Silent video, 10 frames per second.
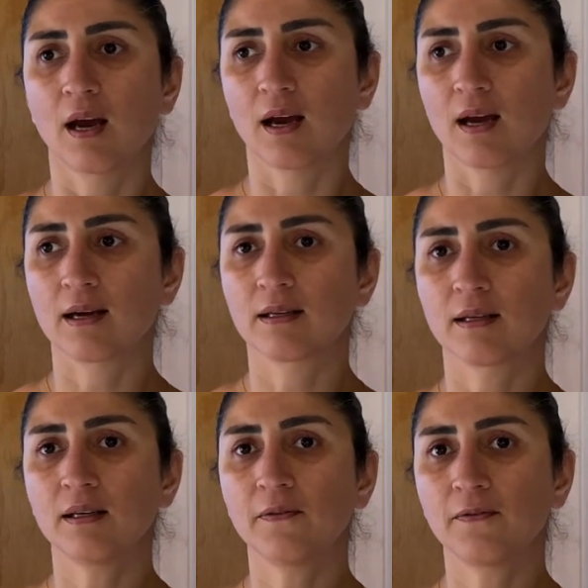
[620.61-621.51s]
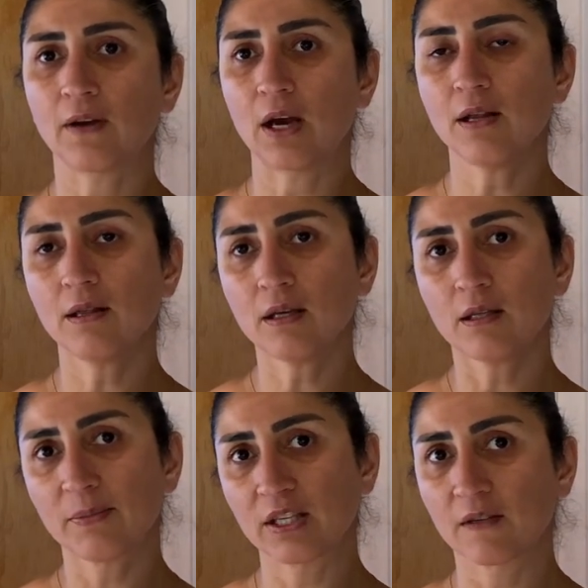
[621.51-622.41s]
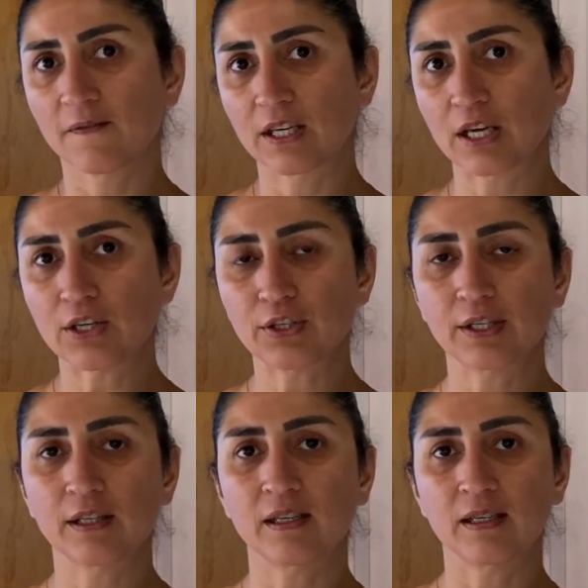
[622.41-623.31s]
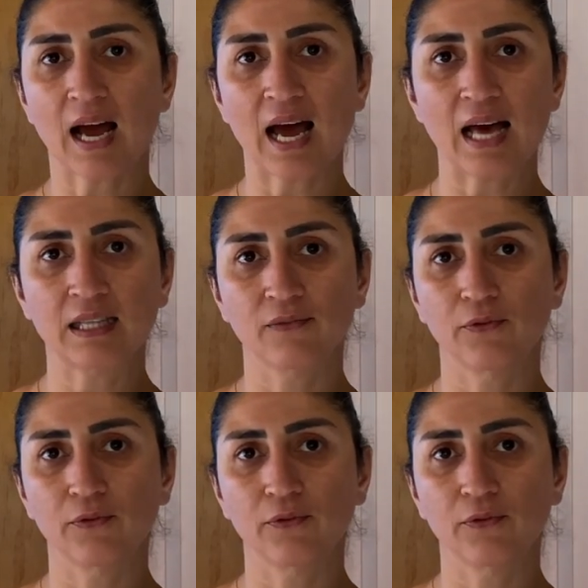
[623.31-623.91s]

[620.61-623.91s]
And if in the specification they ask